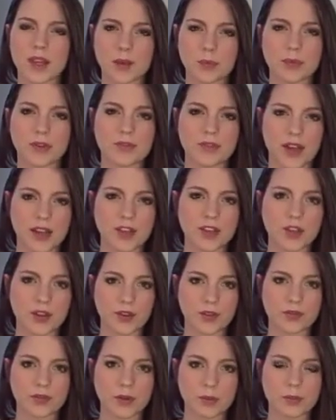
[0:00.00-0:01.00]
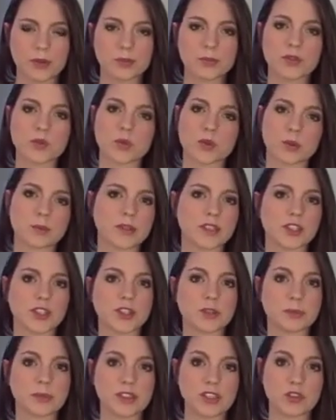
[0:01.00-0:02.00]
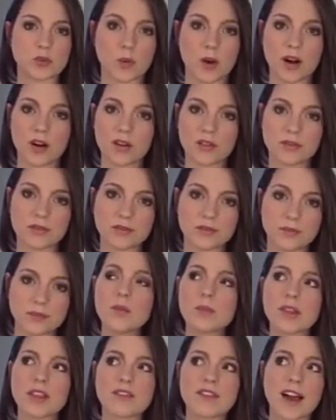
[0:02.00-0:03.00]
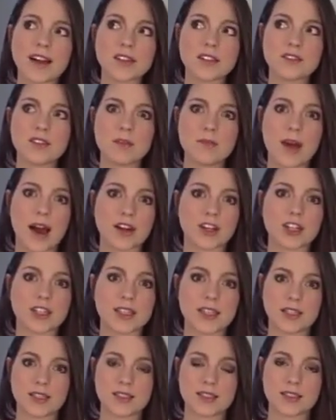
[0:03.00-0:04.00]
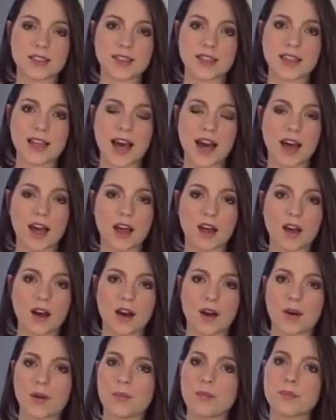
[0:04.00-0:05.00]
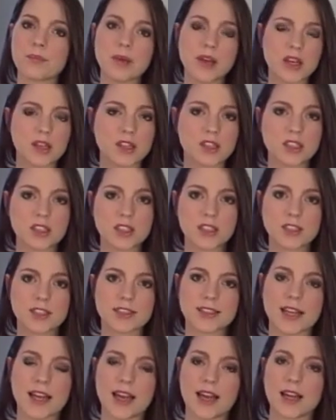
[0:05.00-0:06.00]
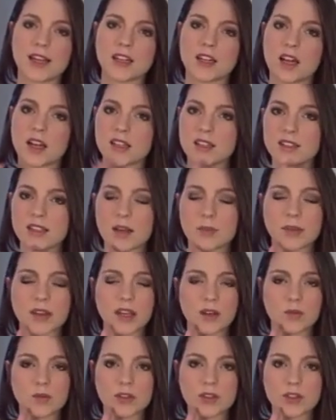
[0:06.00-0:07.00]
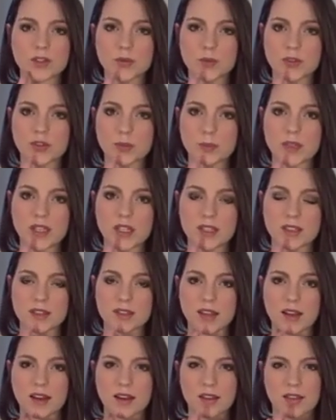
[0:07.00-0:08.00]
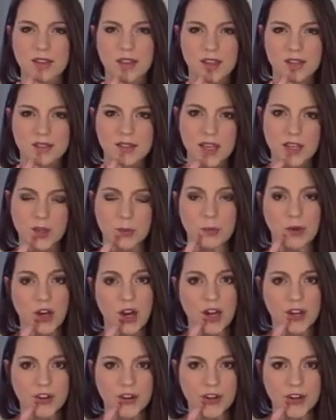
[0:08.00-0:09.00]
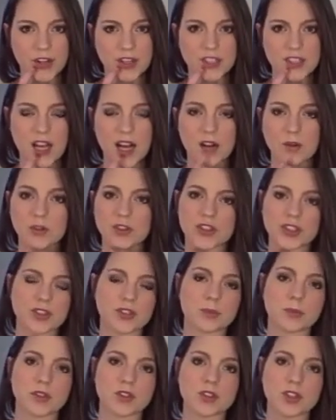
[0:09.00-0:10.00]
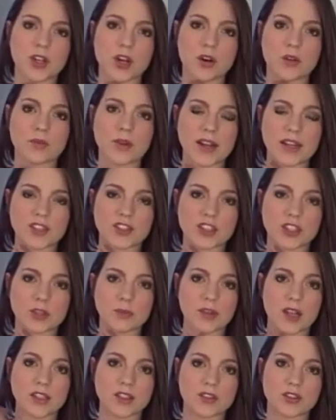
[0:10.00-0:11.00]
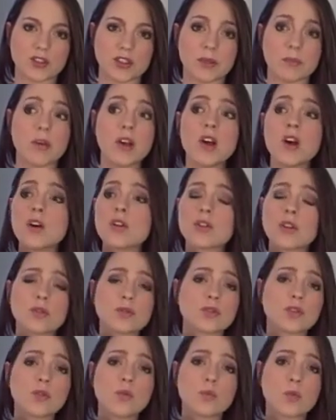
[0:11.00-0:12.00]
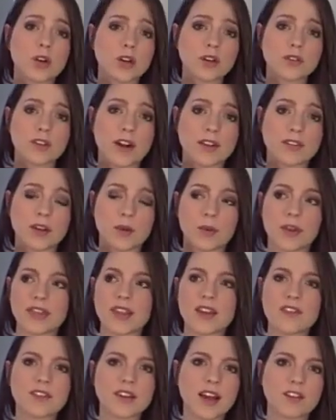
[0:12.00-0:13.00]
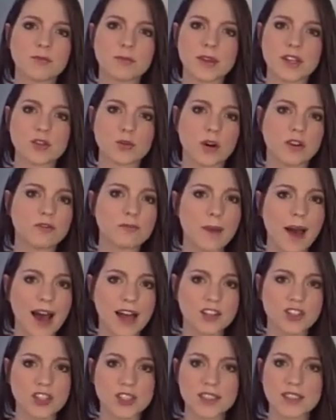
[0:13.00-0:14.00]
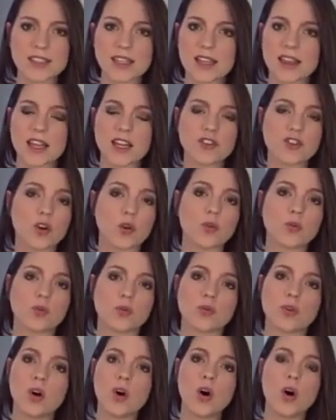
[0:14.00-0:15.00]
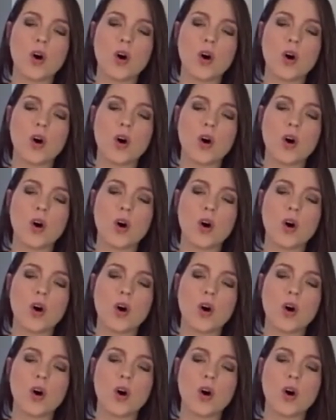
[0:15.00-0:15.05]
prevent you from absorbing your B12. But the fact of the matter is that pills and sublinguals, which means things that you put under your tongue, which are supposed to go right into your bloodstream, those don't work for everyone. They even have B12 patches, and they don't